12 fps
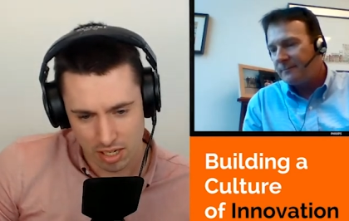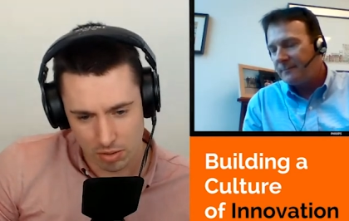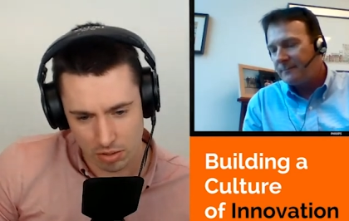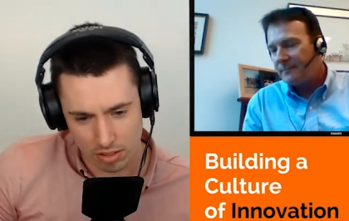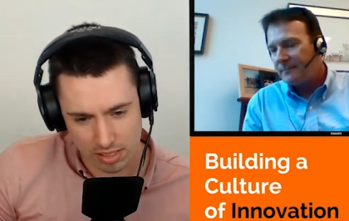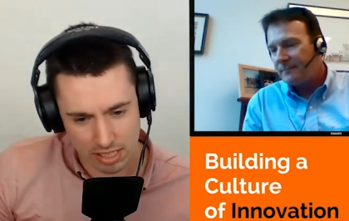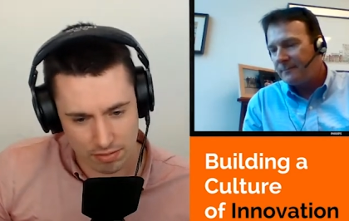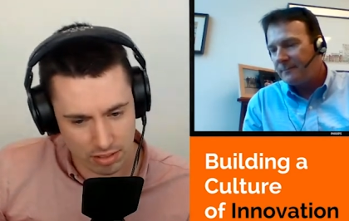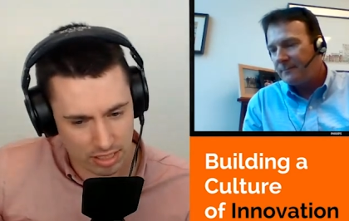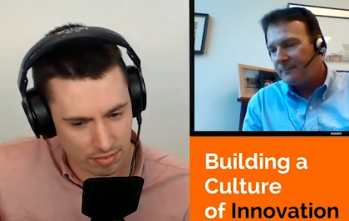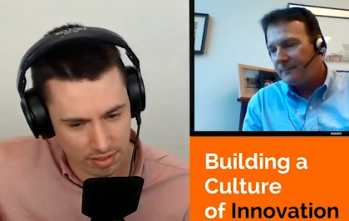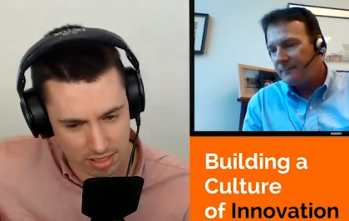Speaker 1: Well, look, Steve,
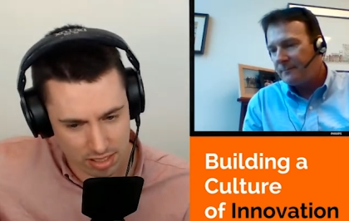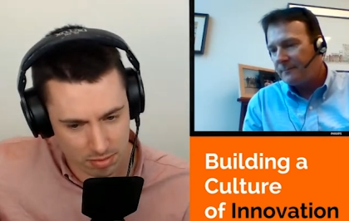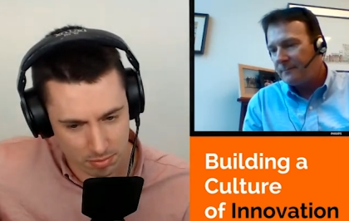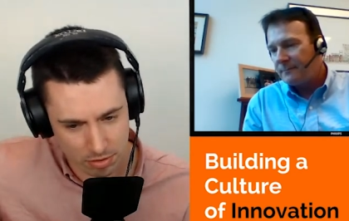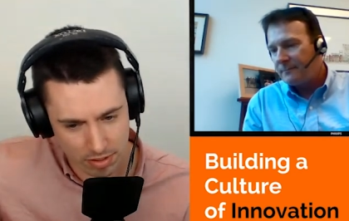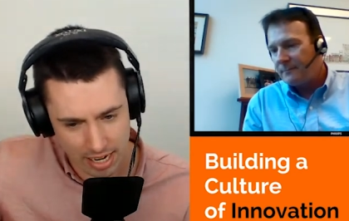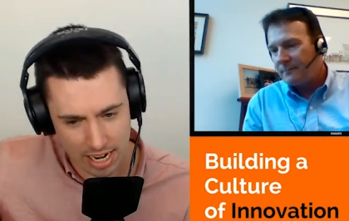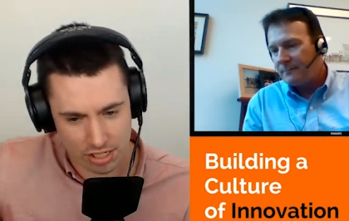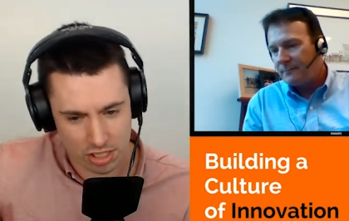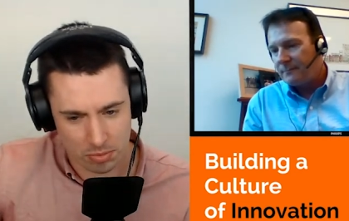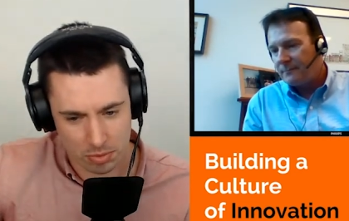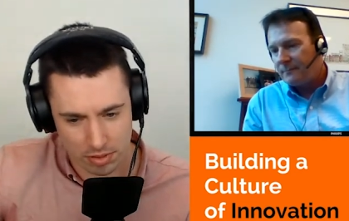you've given us some great
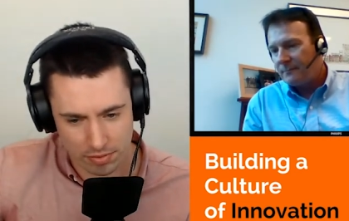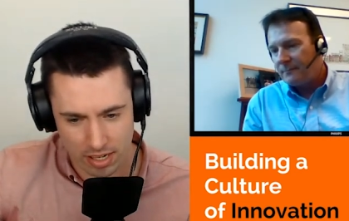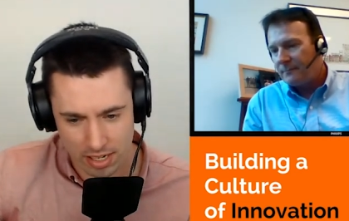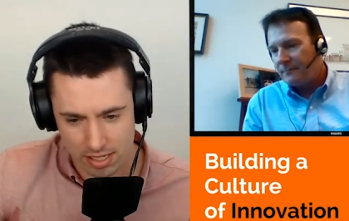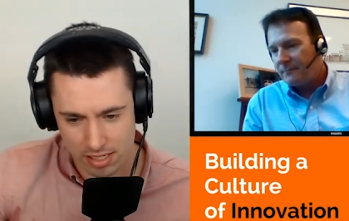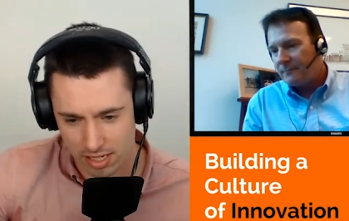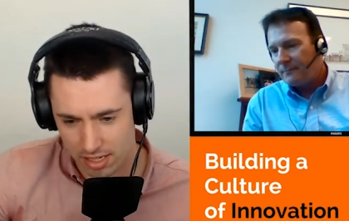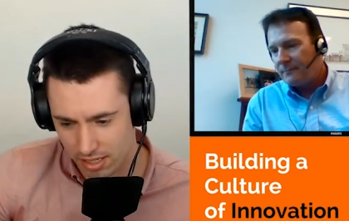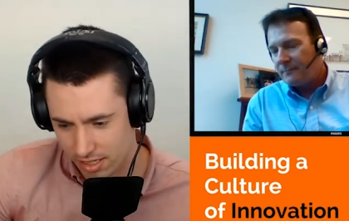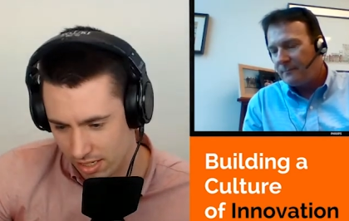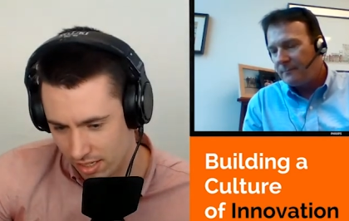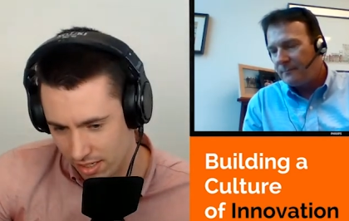actionable advice,
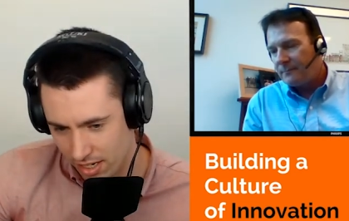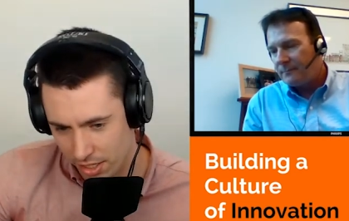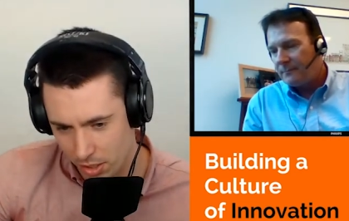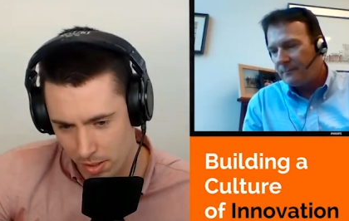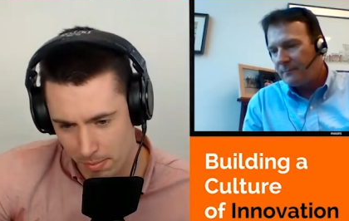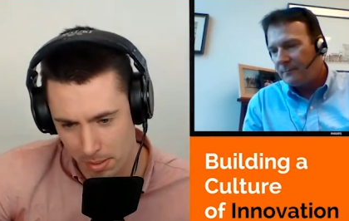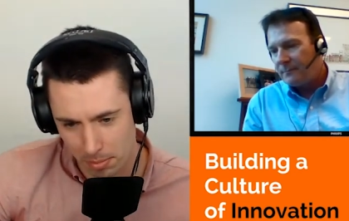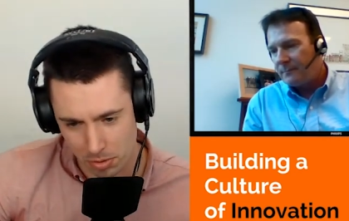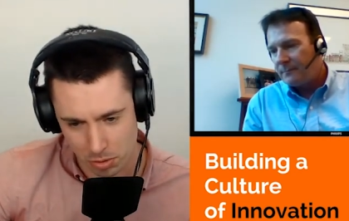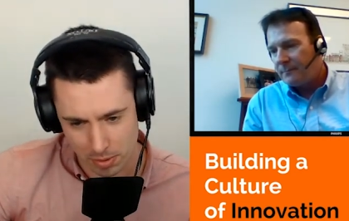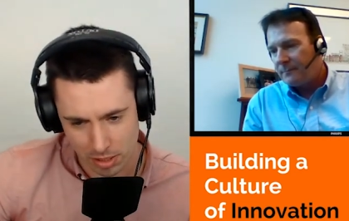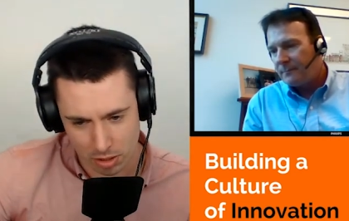and uh, I know our members
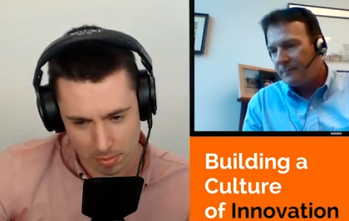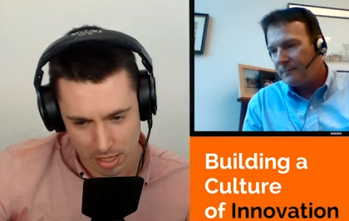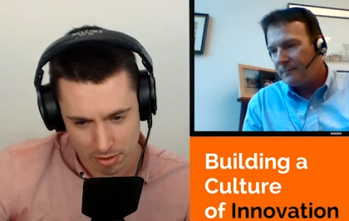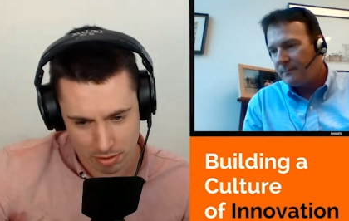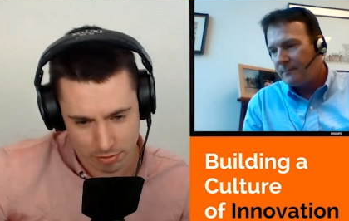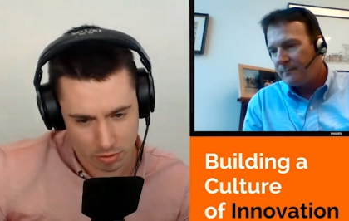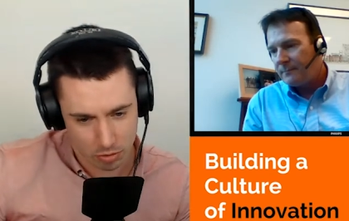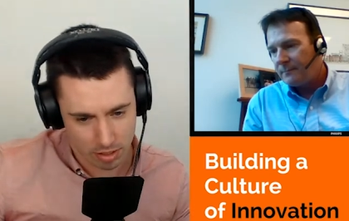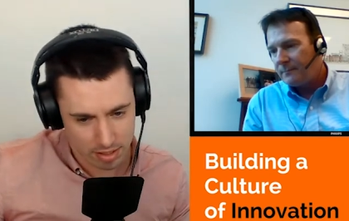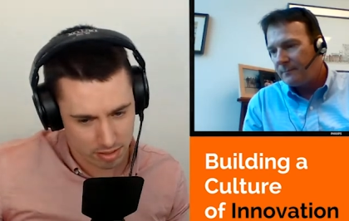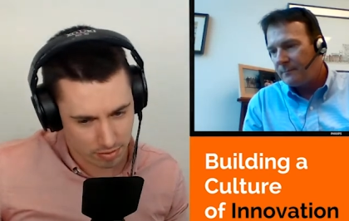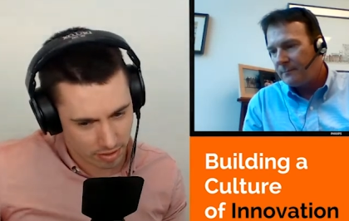will be a lot better off for
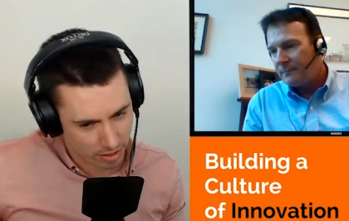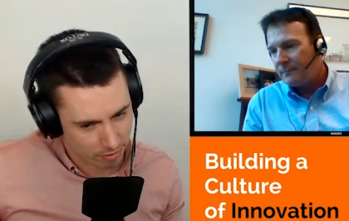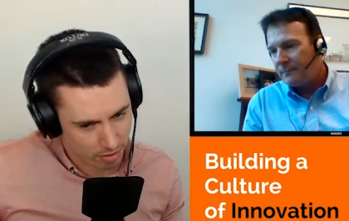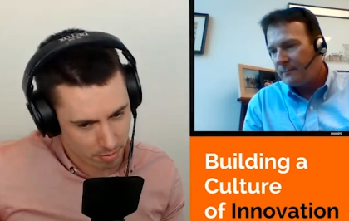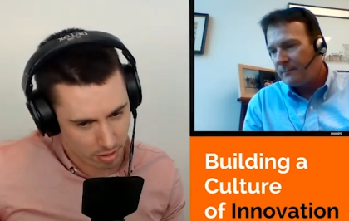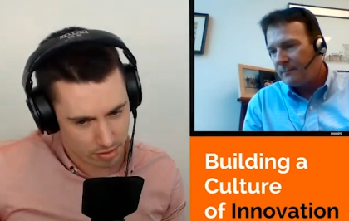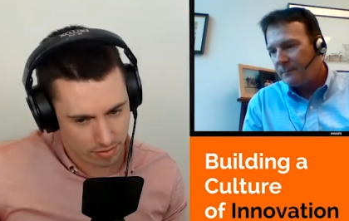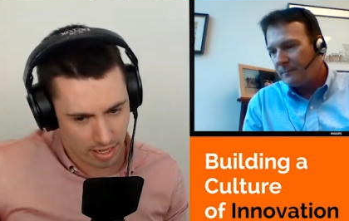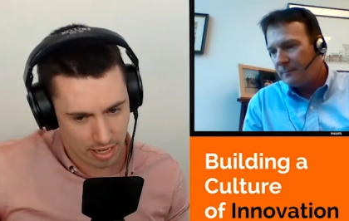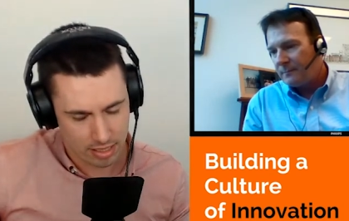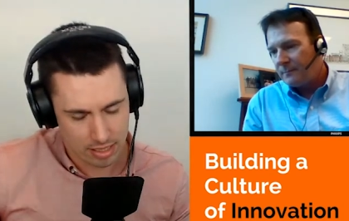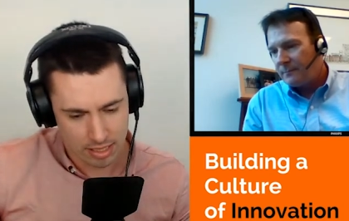it. So thank you very much for
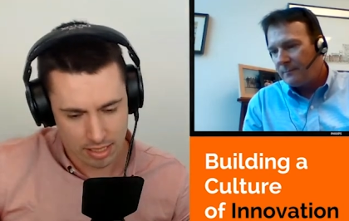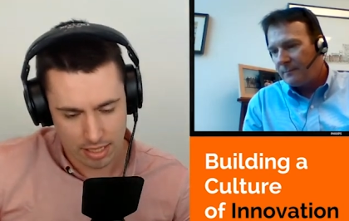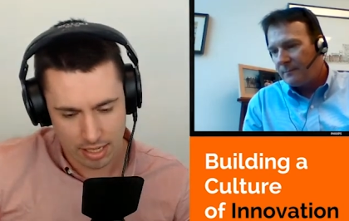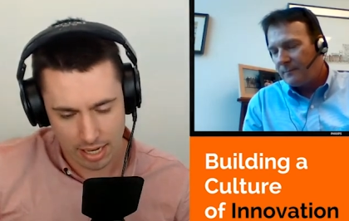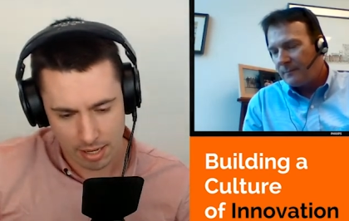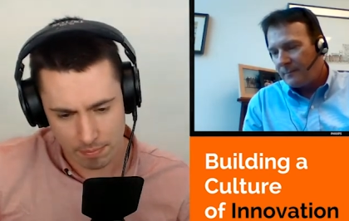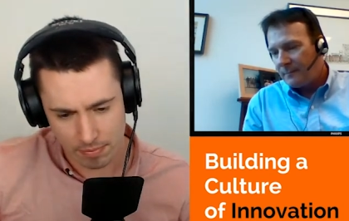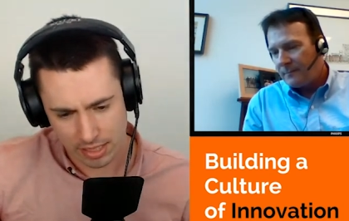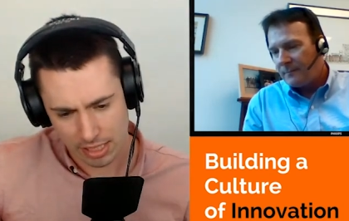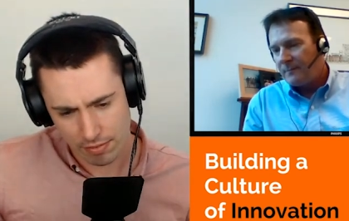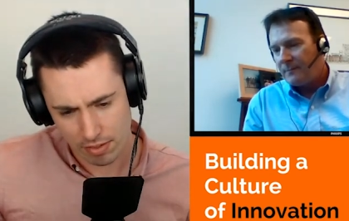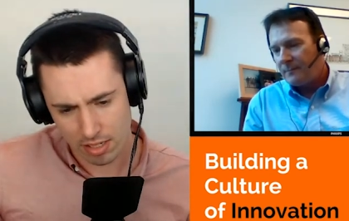that. Um,
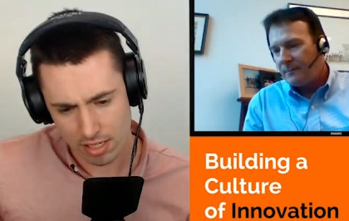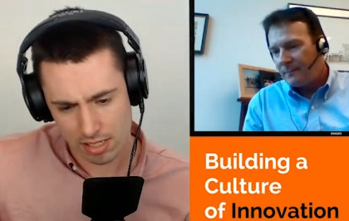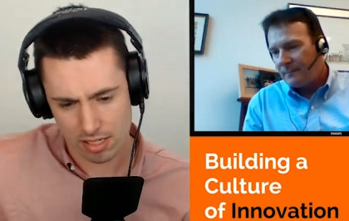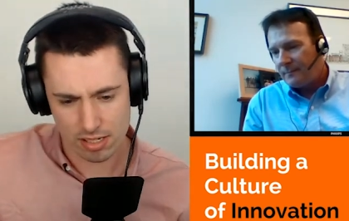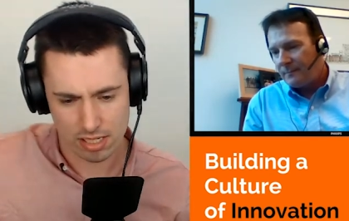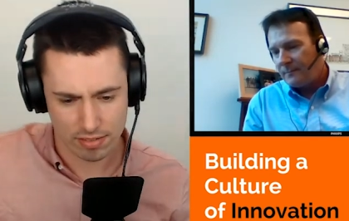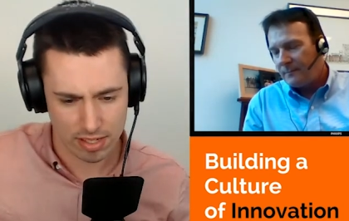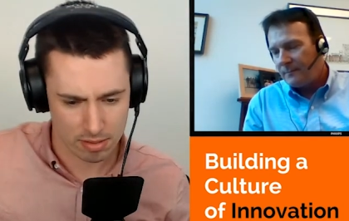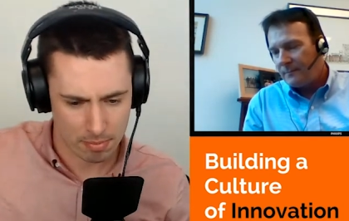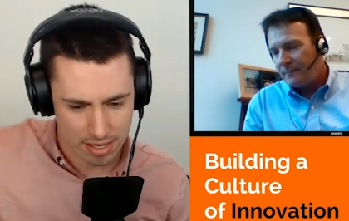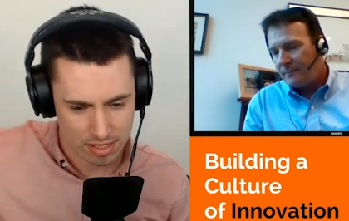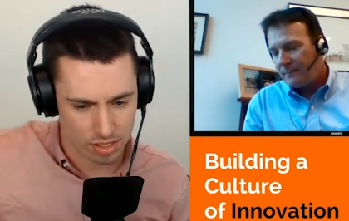give our listeners, if there's a
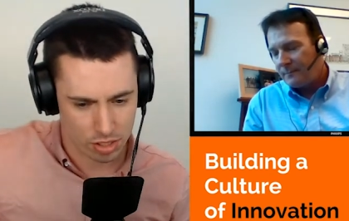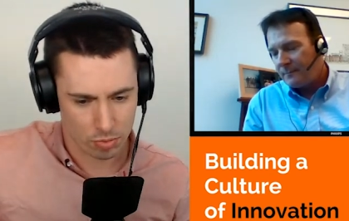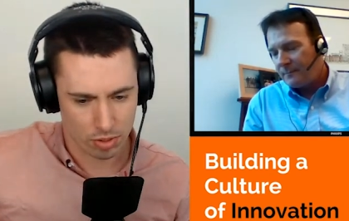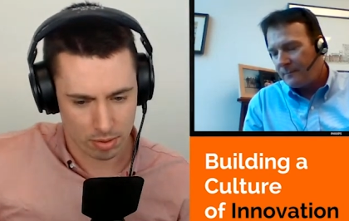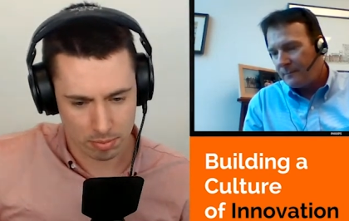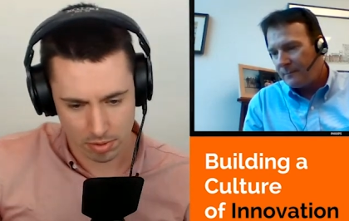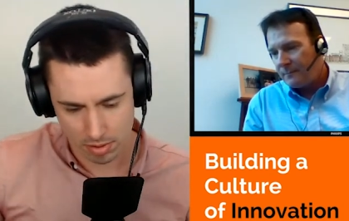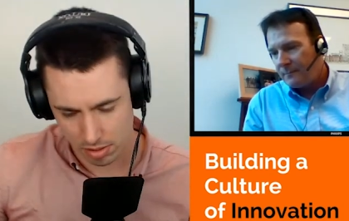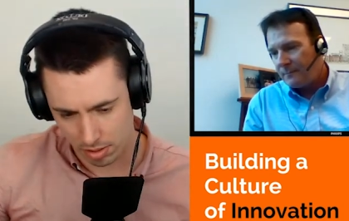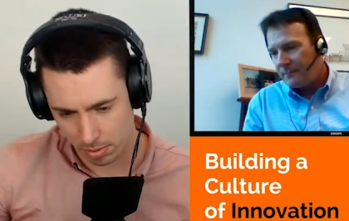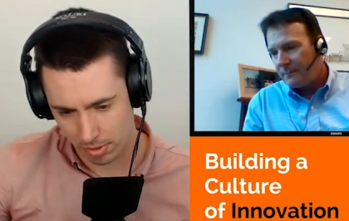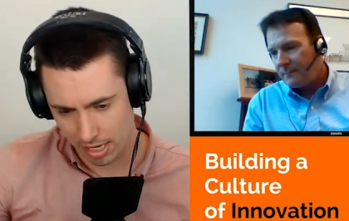message you want to put,
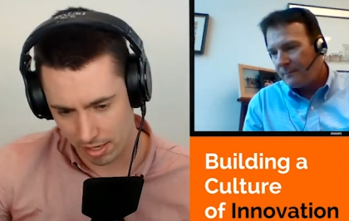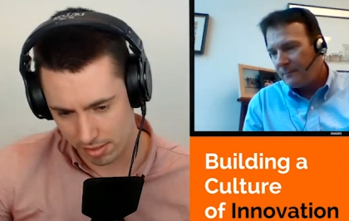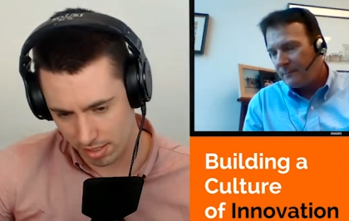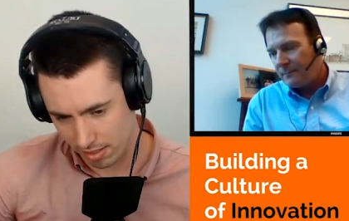sort of put out